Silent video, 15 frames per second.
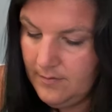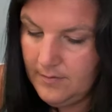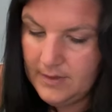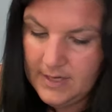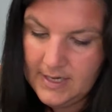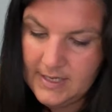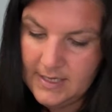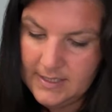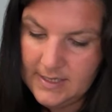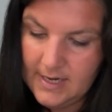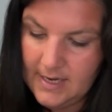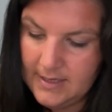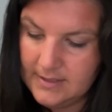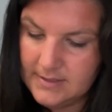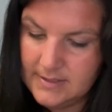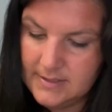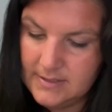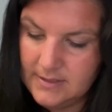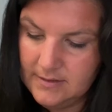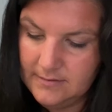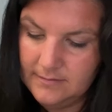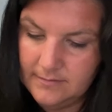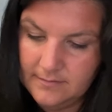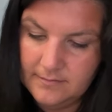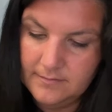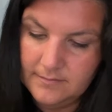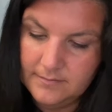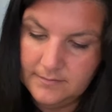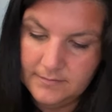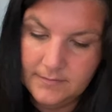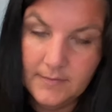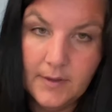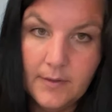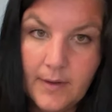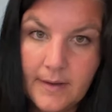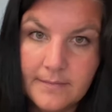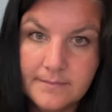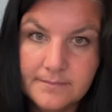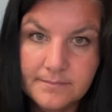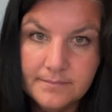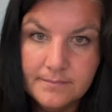what I need next, okay?